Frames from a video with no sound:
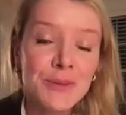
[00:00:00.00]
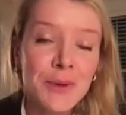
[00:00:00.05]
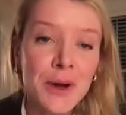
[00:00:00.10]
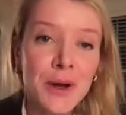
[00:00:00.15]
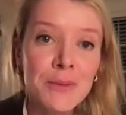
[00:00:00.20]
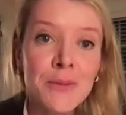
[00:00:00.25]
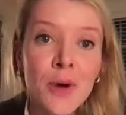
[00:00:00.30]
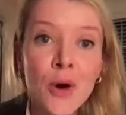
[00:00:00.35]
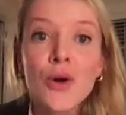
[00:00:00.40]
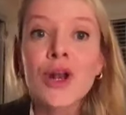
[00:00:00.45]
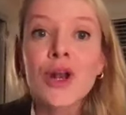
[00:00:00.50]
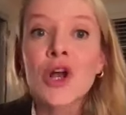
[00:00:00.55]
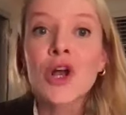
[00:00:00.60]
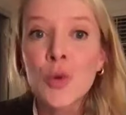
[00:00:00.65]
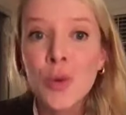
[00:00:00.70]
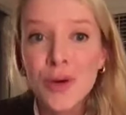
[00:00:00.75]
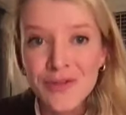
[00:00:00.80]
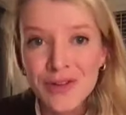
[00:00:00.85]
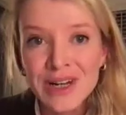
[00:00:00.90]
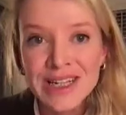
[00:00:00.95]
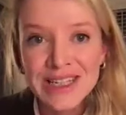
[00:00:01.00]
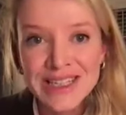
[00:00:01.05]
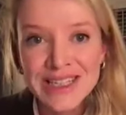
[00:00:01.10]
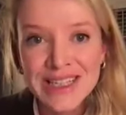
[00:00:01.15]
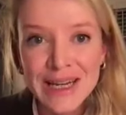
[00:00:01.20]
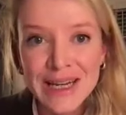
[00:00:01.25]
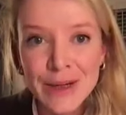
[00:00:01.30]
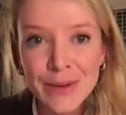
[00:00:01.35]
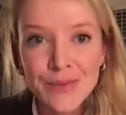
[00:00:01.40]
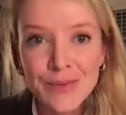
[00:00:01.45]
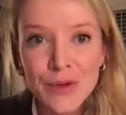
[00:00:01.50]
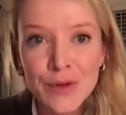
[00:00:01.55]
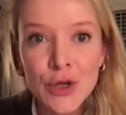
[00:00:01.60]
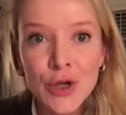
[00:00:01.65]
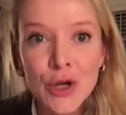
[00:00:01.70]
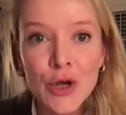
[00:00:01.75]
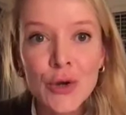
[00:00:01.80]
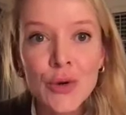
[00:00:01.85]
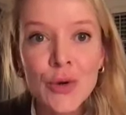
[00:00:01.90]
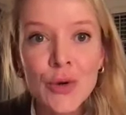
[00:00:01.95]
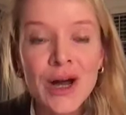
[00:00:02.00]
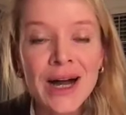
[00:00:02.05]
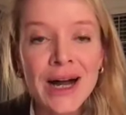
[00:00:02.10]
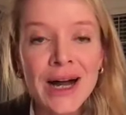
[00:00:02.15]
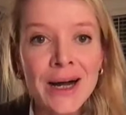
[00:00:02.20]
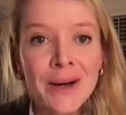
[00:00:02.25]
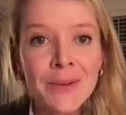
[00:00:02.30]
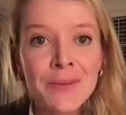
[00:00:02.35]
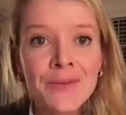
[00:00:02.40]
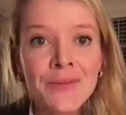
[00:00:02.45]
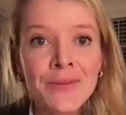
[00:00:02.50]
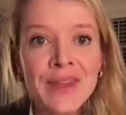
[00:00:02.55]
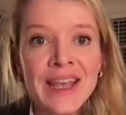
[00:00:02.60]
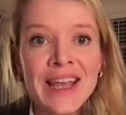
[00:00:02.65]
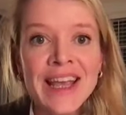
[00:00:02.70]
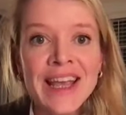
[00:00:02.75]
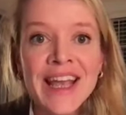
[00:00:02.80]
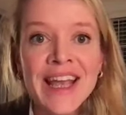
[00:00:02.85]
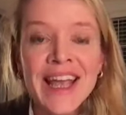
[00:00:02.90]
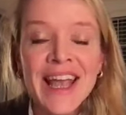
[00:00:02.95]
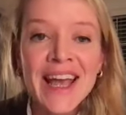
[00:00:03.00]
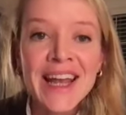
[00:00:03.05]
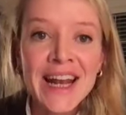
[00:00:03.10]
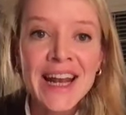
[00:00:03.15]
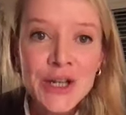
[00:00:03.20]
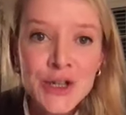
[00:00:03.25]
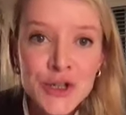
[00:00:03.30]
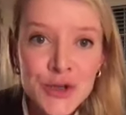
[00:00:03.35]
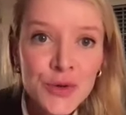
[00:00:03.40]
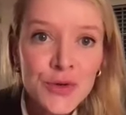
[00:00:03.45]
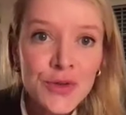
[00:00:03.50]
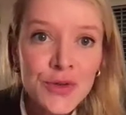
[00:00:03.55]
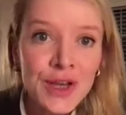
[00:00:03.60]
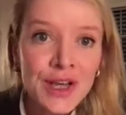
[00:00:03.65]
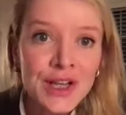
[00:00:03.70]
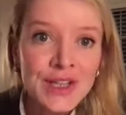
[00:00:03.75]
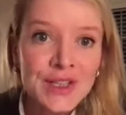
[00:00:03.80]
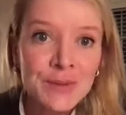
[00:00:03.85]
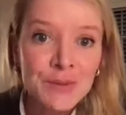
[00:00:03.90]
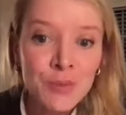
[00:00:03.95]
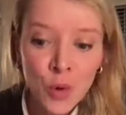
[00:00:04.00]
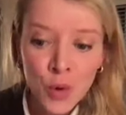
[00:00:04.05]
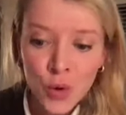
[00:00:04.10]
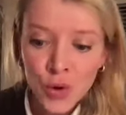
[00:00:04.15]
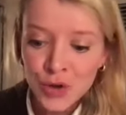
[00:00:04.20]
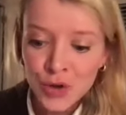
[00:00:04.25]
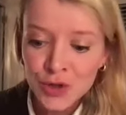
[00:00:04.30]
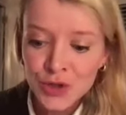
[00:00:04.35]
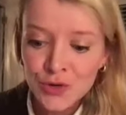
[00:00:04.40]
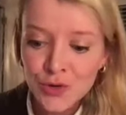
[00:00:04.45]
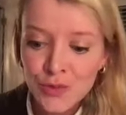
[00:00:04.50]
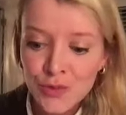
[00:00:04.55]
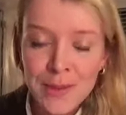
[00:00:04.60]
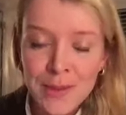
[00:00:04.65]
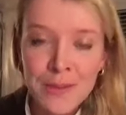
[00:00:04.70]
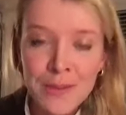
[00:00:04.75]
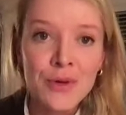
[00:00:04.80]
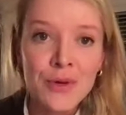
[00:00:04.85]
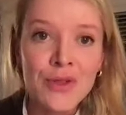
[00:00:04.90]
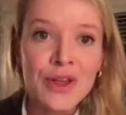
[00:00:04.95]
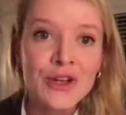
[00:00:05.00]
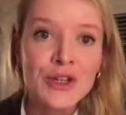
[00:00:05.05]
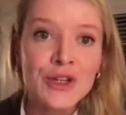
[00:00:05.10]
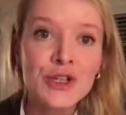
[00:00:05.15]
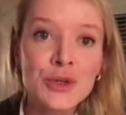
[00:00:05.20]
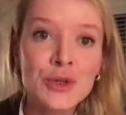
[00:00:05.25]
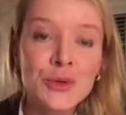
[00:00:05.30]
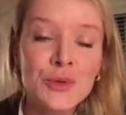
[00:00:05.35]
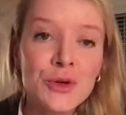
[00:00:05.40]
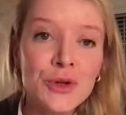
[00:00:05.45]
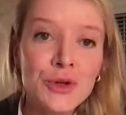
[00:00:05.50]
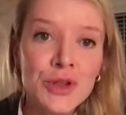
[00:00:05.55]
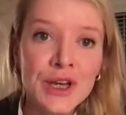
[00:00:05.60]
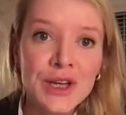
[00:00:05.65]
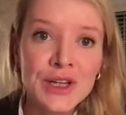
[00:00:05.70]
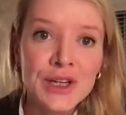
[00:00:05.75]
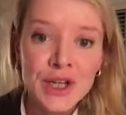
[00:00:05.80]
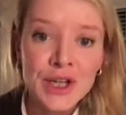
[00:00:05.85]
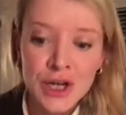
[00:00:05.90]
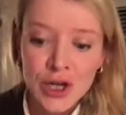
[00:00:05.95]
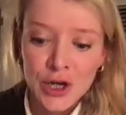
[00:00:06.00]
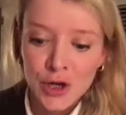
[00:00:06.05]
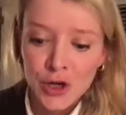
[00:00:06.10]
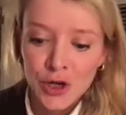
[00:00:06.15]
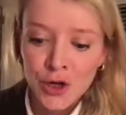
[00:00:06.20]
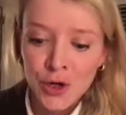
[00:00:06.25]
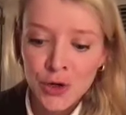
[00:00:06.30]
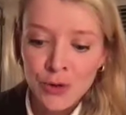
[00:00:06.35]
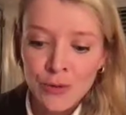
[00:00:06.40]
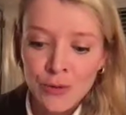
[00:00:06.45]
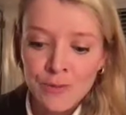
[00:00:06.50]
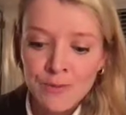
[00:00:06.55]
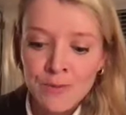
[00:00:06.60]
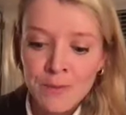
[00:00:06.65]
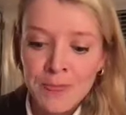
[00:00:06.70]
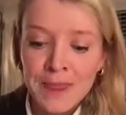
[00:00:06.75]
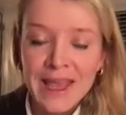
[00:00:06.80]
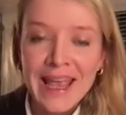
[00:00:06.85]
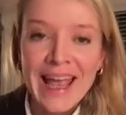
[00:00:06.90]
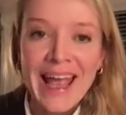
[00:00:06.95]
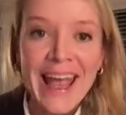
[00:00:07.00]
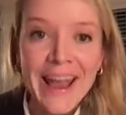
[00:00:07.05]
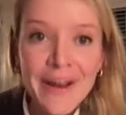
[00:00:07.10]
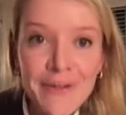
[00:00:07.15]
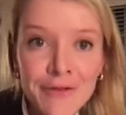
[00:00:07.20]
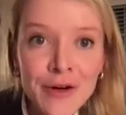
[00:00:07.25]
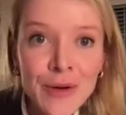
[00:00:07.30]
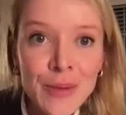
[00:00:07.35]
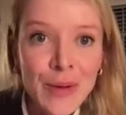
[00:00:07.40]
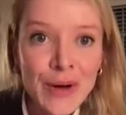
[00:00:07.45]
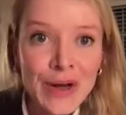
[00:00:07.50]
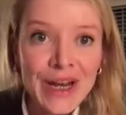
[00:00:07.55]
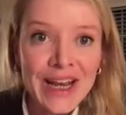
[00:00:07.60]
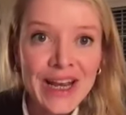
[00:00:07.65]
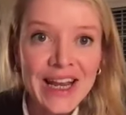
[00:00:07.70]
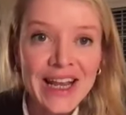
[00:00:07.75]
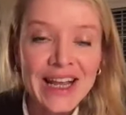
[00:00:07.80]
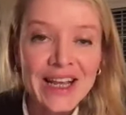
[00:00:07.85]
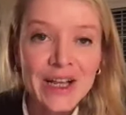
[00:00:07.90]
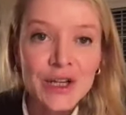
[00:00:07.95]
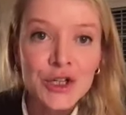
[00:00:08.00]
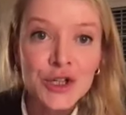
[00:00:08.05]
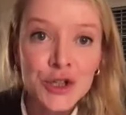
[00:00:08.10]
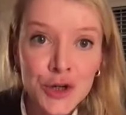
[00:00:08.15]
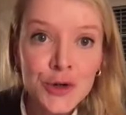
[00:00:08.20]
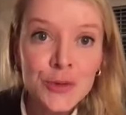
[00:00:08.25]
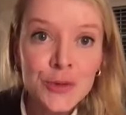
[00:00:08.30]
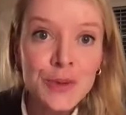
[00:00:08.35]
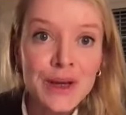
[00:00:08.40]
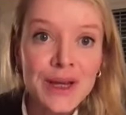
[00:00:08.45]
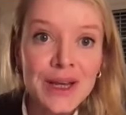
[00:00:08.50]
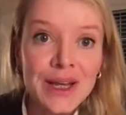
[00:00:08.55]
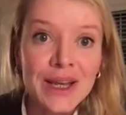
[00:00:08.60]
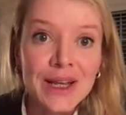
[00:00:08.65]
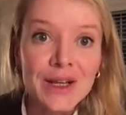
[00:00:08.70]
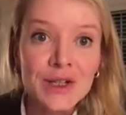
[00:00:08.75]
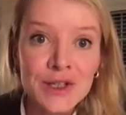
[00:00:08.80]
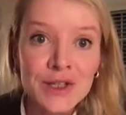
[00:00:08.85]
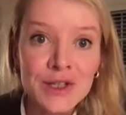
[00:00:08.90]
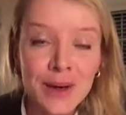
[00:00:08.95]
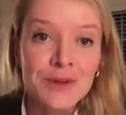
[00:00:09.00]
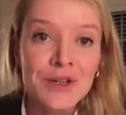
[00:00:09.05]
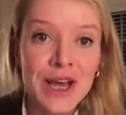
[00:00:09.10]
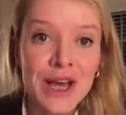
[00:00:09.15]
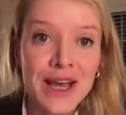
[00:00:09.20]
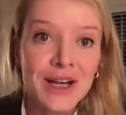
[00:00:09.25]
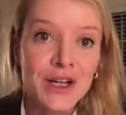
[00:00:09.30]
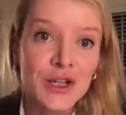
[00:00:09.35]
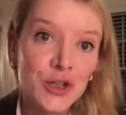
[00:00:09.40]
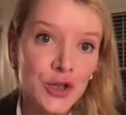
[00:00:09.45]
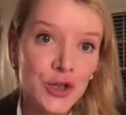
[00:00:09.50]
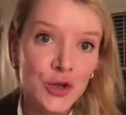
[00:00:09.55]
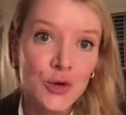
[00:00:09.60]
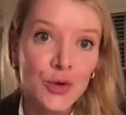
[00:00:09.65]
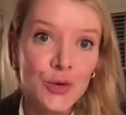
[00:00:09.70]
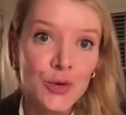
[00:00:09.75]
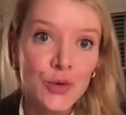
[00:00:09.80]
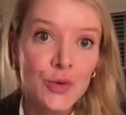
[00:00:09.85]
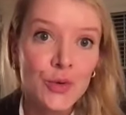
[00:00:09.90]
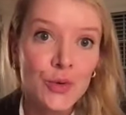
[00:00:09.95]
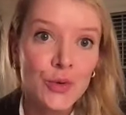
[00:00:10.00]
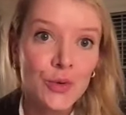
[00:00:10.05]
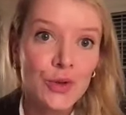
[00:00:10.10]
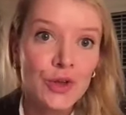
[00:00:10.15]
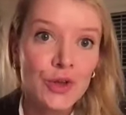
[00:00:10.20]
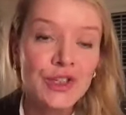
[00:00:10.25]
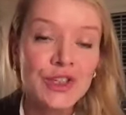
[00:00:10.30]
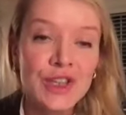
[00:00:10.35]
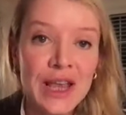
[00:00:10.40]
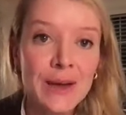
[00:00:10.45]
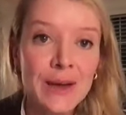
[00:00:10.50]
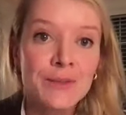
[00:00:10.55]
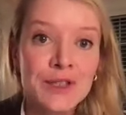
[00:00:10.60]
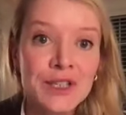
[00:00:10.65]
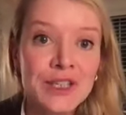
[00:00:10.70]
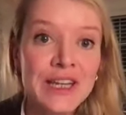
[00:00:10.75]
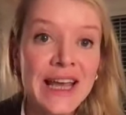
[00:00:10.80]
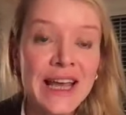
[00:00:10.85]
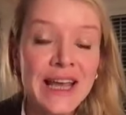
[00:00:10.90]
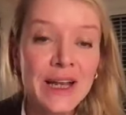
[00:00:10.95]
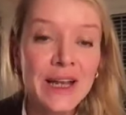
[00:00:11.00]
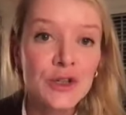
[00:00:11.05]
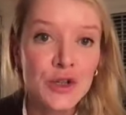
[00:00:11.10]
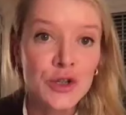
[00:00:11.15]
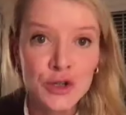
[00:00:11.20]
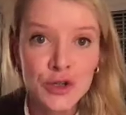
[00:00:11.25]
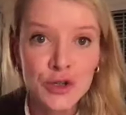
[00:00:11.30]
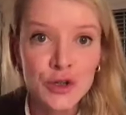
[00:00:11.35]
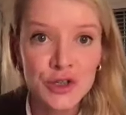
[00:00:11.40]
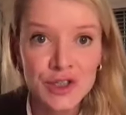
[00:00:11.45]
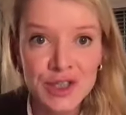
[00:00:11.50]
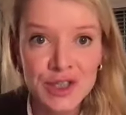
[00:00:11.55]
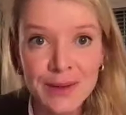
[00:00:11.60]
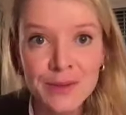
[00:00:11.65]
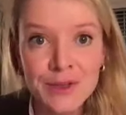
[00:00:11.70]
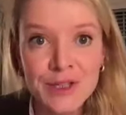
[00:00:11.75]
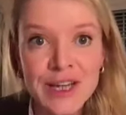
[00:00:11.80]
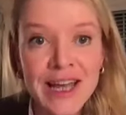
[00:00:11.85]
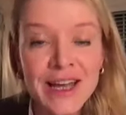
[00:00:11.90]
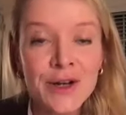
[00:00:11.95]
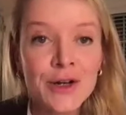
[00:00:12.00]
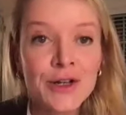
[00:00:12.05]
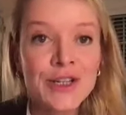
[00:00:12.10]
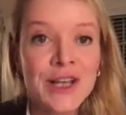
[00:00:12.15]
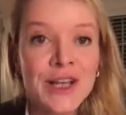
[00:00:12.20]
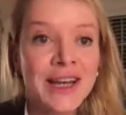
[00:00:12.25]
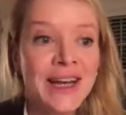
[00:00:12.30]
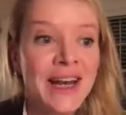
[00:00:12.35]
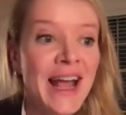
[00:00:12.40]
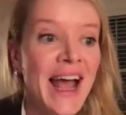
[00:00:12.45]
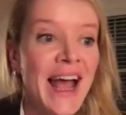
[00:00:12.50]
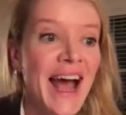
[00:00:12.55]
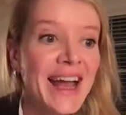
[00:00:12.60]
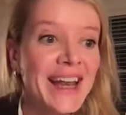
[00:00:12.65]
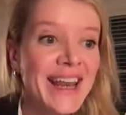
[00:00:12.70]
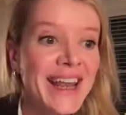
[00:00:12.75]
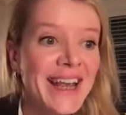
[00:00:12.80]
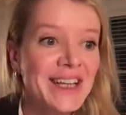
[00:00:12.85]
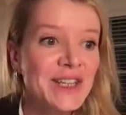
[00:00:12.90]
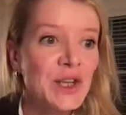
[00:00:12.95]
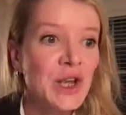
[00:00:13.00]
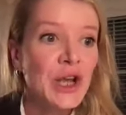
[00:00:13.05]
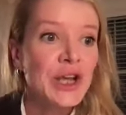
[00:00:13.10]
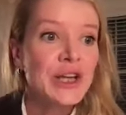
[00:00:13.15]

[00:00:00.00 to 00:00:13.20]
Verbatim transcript: about moral equivalency you know um, and i do think it's important to remember that that you know everybody should be subject to the same stand to the same standards and and yes